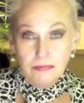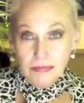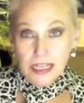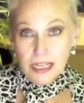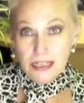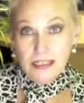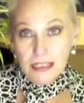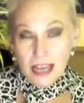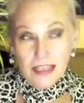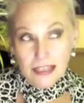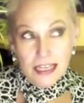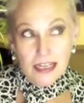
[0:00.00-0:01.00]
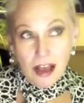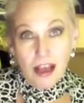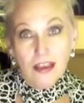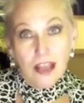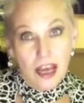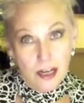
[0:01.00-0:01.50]
because I think
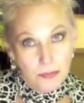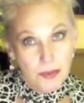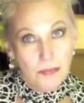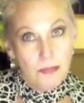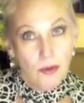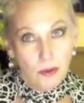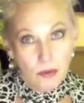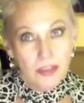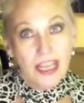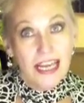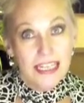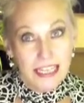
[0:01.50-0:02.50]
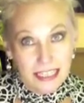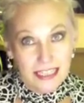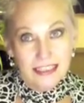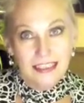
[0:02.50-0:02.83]
a lot of people will like it.